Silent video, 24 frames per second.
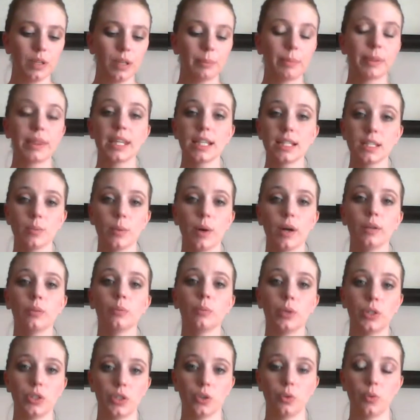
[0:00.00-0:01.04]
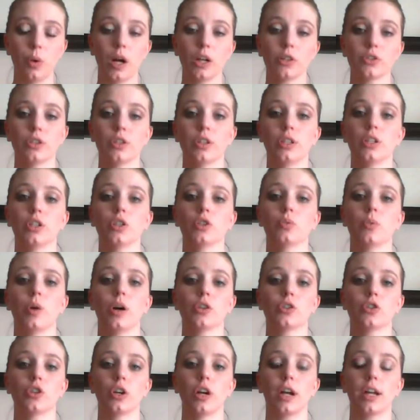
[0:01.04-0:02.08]
But this one we do wash in the
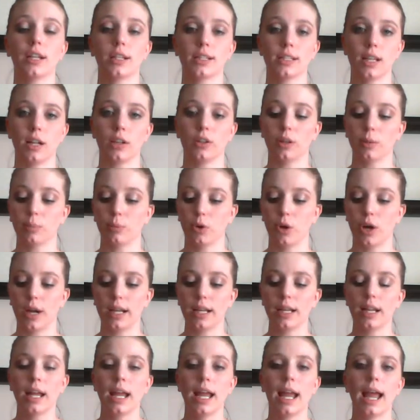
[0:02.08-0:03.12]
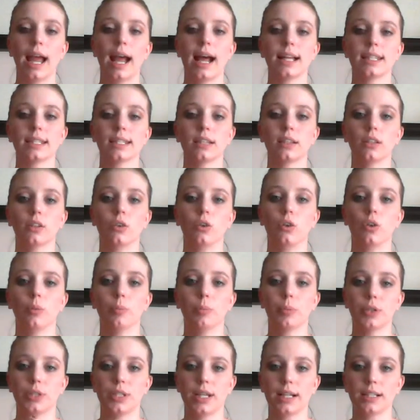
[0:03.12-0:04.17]
dishwasher, and it's held up great. It has a little
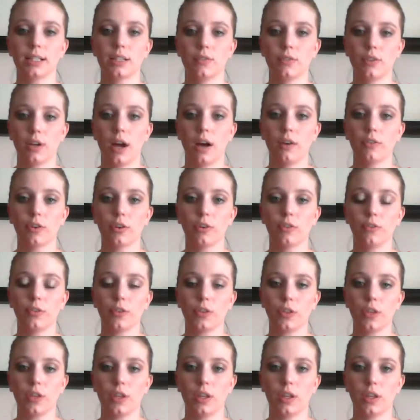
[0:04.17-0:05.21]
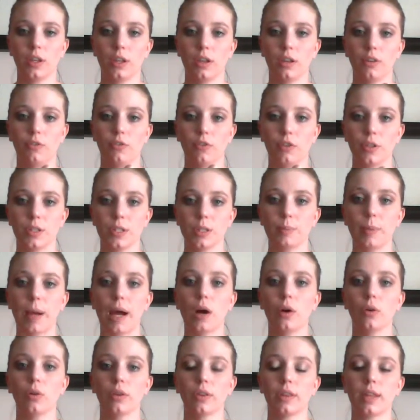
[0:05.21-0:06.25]
protective cover for the
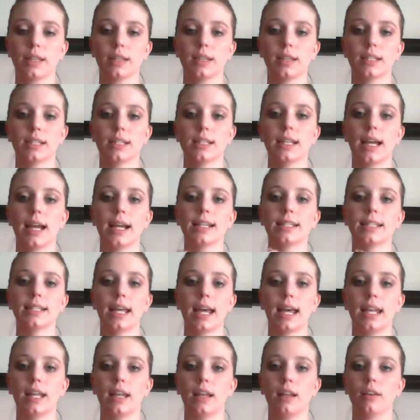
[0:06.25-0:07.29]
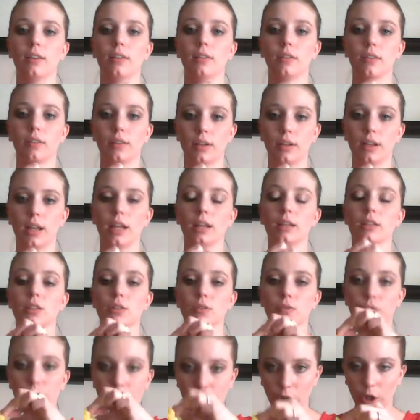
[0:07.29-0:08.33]
spout that's nice, and it
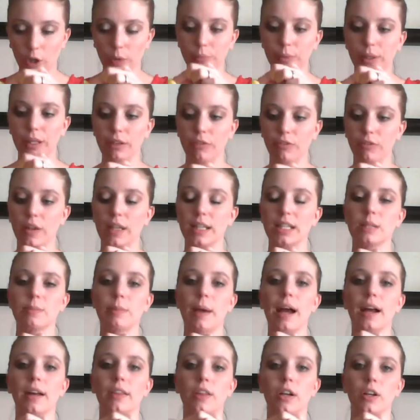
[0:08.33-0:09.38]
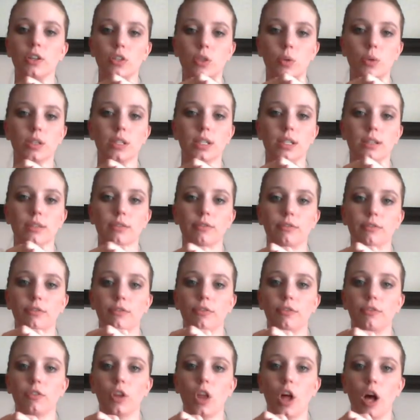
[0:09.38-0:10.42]
firmly fits back there, so it doesn't
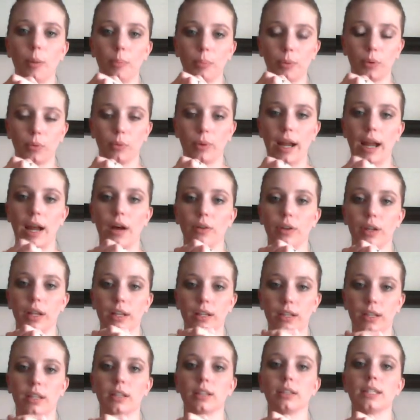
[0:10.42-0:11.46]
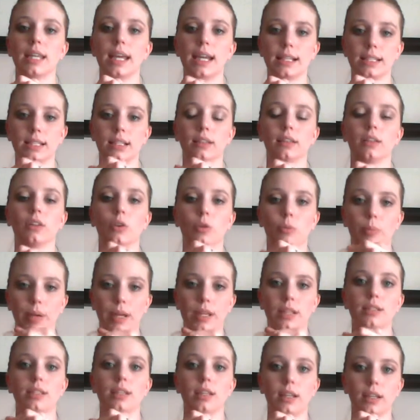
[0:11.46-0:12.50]
flop around. It takes a little
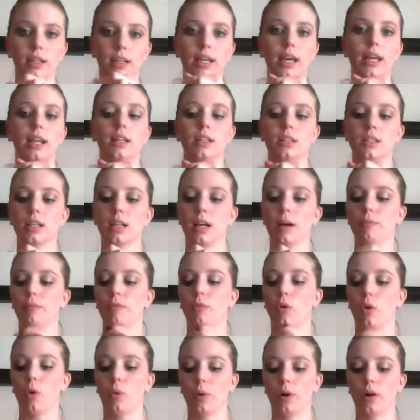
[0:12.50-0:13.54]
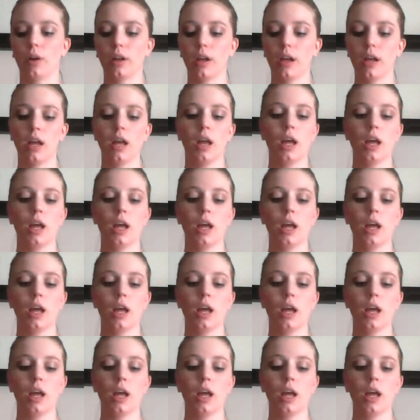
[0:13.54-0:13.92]
bit to get it to come forward.